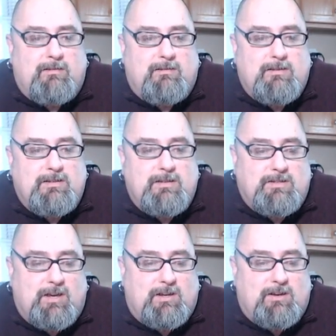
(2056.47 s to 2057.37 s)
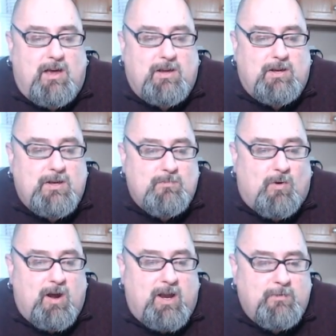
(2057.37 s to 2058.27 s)
this is a good
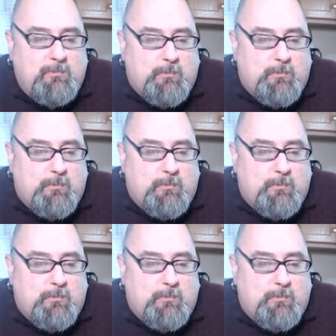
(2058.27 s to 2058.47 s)
morning.